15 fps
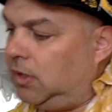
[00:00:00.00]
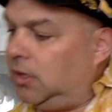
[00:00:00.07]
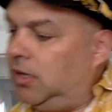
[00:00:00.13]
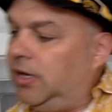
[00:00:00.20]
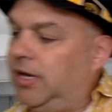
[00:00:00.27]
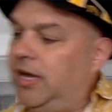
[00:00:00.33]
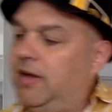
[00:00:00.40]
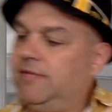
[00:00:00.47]

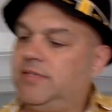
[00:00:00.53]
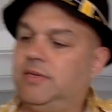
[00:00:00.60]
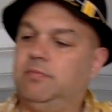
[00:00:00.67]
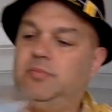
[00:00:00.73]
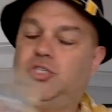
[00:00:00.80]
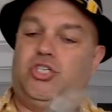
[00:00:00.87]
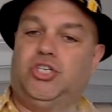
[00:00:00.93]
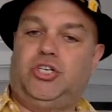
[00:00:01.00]
I have
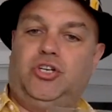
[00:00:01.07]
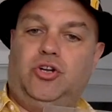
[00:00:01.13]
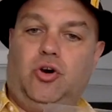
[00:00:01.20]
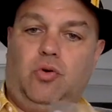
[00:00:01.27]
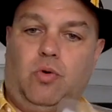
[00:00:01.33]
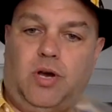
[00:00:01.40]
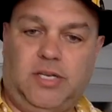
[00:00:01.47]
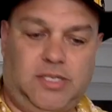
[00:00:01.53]
some
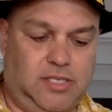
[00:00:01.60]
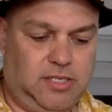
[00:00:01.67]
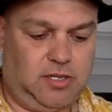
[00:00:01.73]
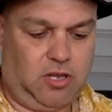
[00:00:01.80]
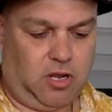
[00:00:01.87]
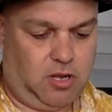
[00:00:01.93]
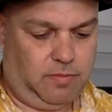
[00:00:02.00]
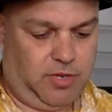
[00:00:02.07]
Genoa
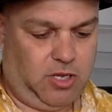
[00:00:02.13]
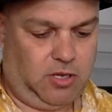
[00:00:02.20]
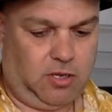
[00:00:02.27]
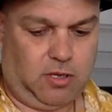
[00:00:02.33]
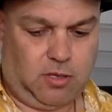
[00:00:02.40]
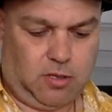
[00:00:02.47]
salami.